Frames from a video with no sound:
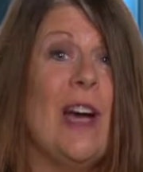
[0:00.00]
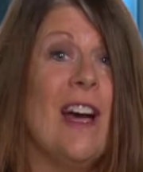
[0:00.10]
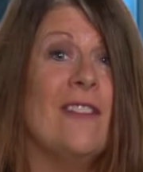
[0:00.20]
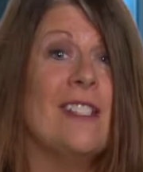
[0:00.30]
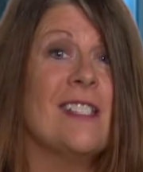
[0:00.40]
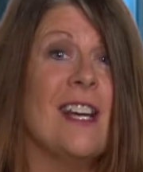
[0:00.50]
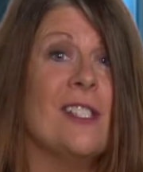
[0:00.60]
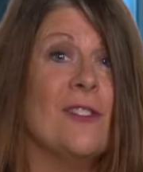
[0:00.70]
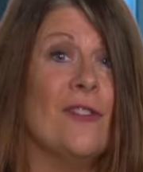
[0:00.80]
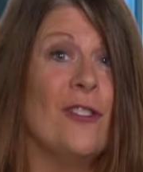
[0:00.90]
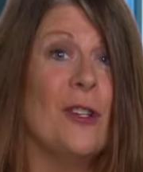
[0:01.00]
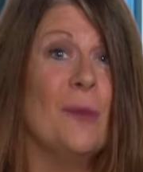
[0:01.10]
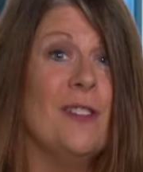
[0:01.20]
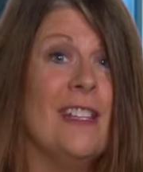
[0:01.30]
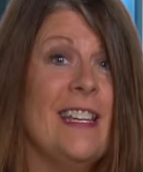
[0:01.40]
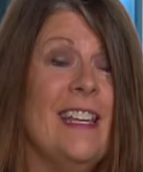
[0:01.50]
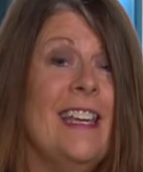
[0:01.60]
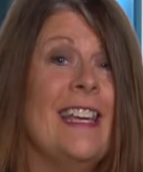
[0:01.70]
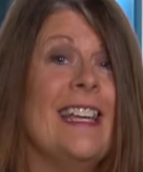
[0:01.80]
have discussed verbally